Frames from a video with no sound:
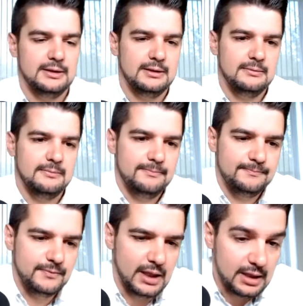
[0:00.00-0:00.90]
And
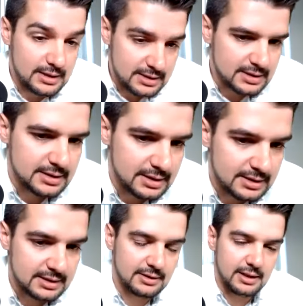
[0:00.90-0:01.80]

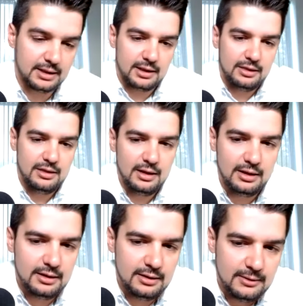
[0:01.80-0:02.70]
it's great. I
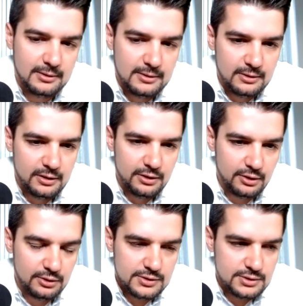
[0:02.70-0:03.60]
think
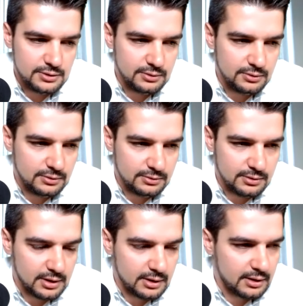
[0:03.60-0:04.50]
those who
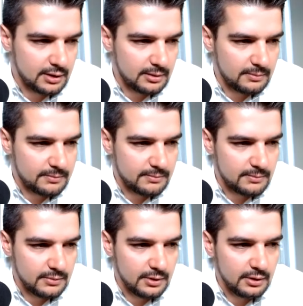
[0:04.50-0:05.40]

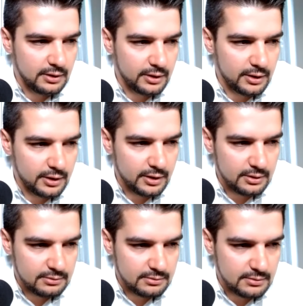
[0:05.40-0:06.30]

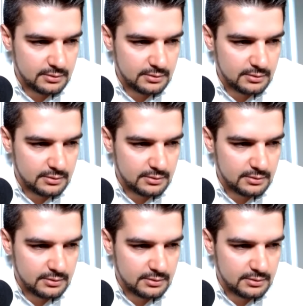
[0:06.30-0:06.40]
learn,